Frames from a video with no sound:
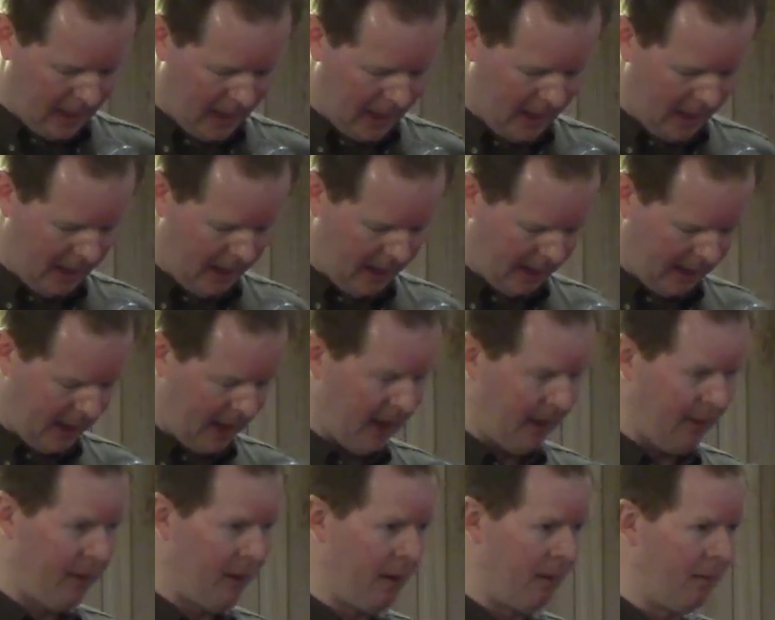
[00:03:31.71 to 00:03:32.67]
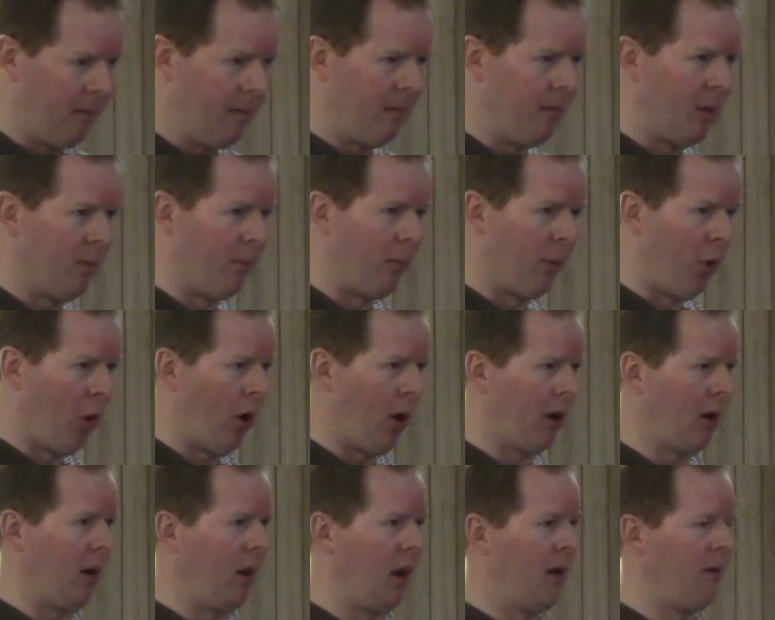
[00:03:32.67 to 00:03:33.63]
Uh, kind of the, the
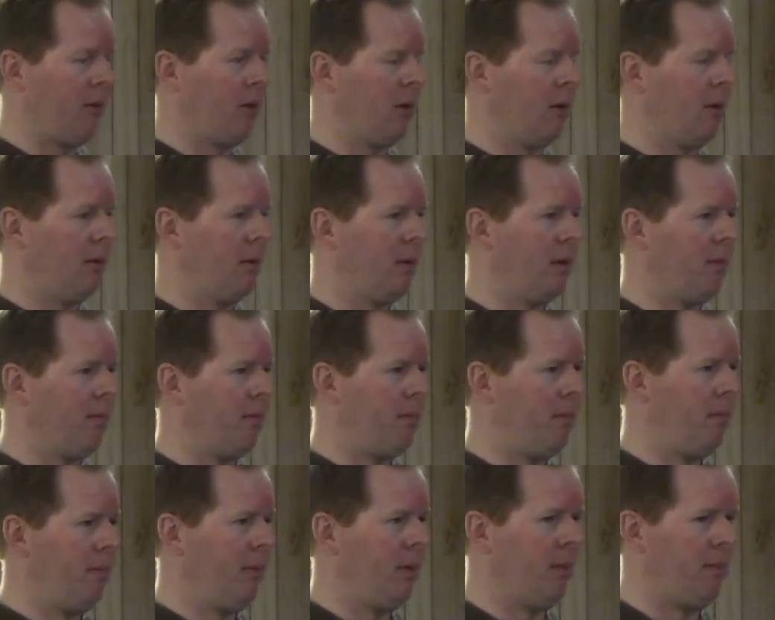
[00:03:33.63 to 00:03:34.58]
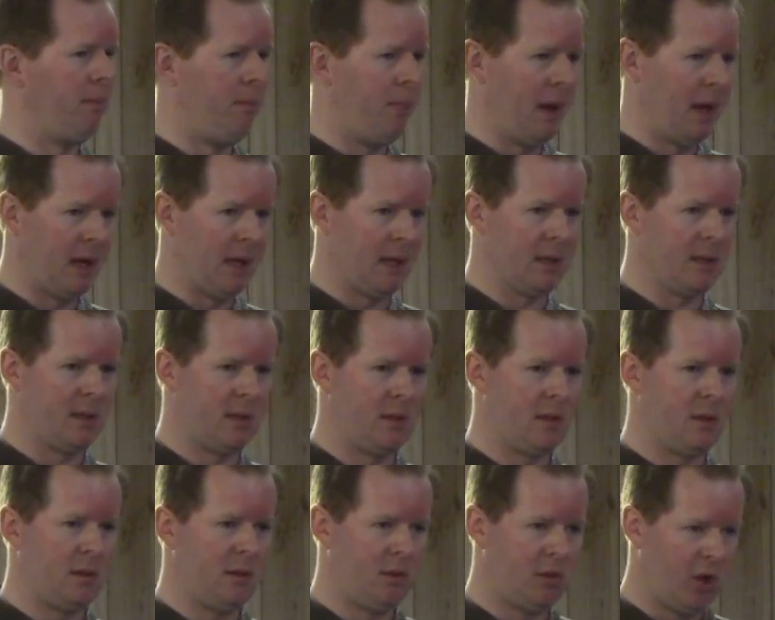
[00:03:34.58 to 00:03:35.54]
broad level, the, the
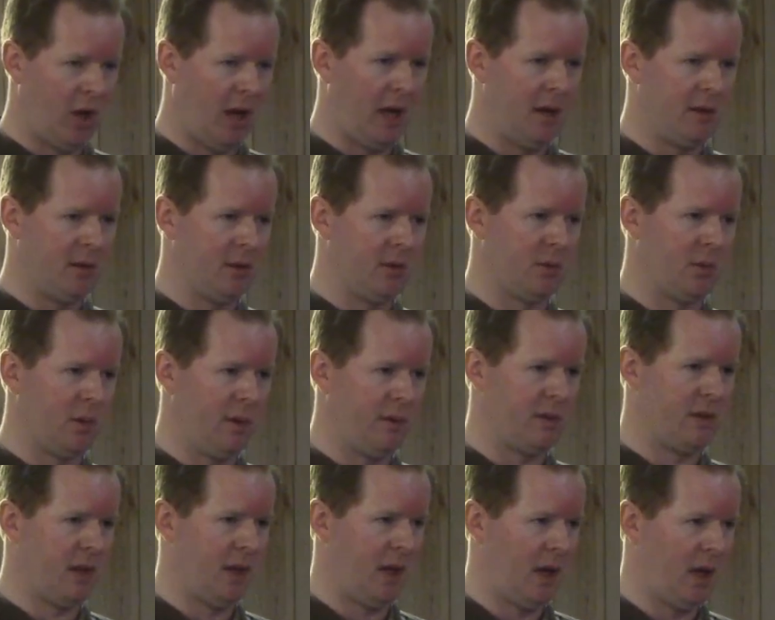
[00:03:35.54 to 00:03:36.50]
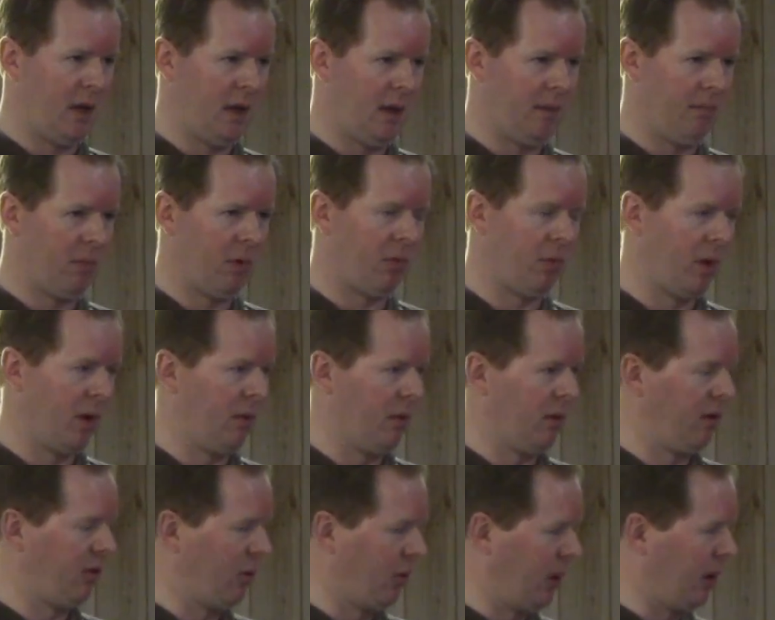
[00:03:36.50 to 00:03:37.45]
biggest changes we've seen in between
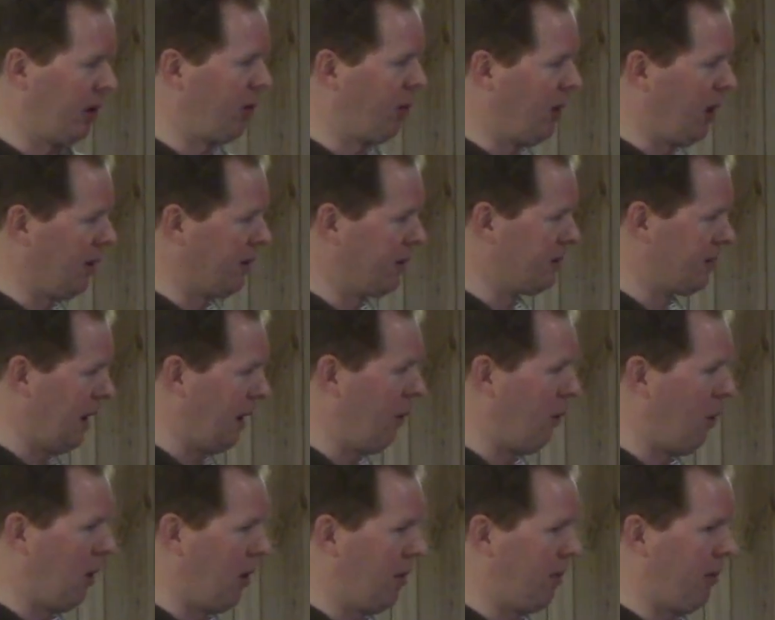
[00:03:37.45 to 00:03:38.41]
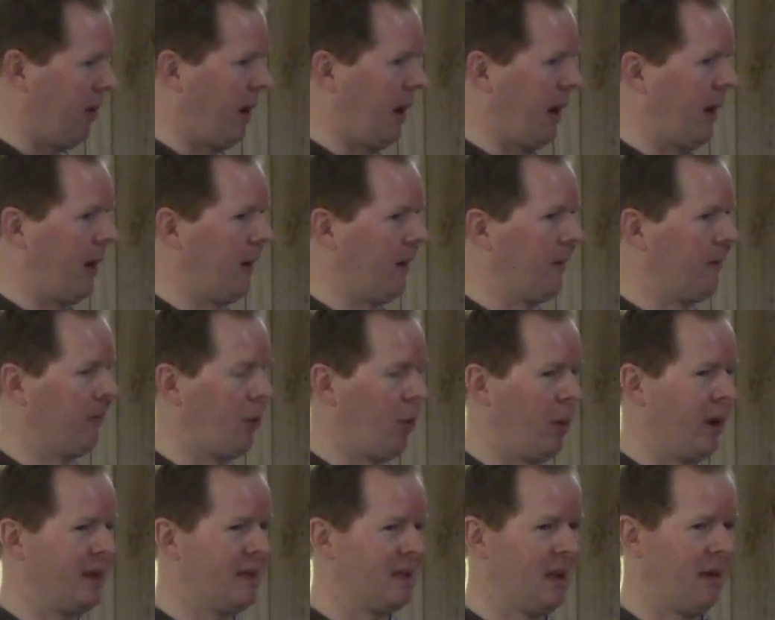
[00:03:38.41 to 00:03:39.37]
the twenty twelve State Water Plan and
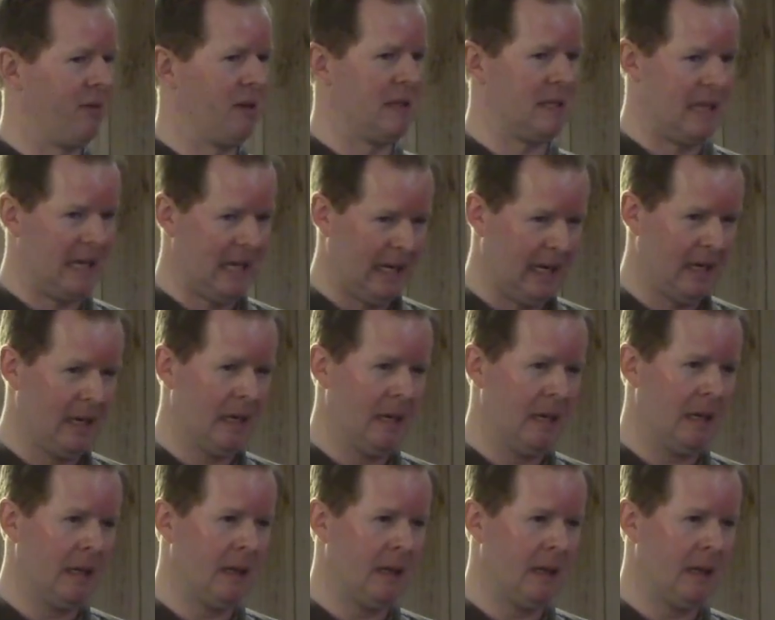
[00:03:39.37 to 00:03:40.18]
twenty seventeen